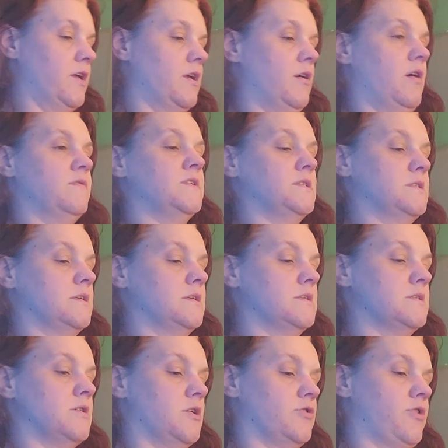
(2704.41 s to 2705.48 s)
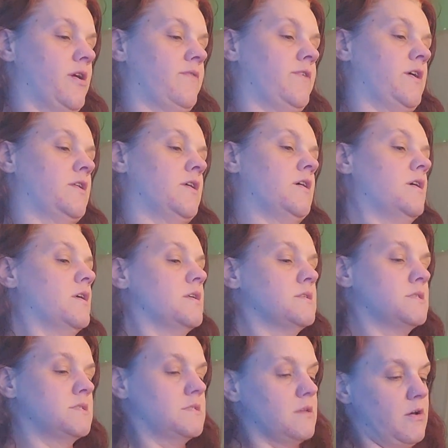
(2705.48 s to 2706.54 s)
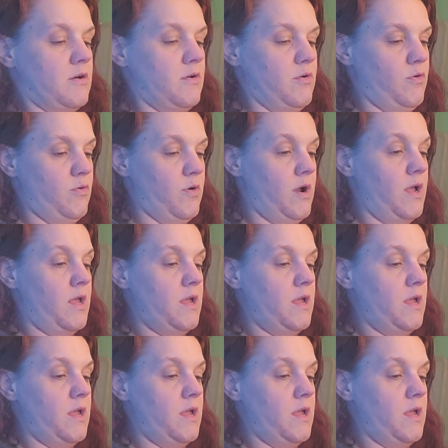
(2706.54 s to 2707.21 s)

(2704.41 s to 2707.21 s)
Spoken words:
He obviously does not drive yet. So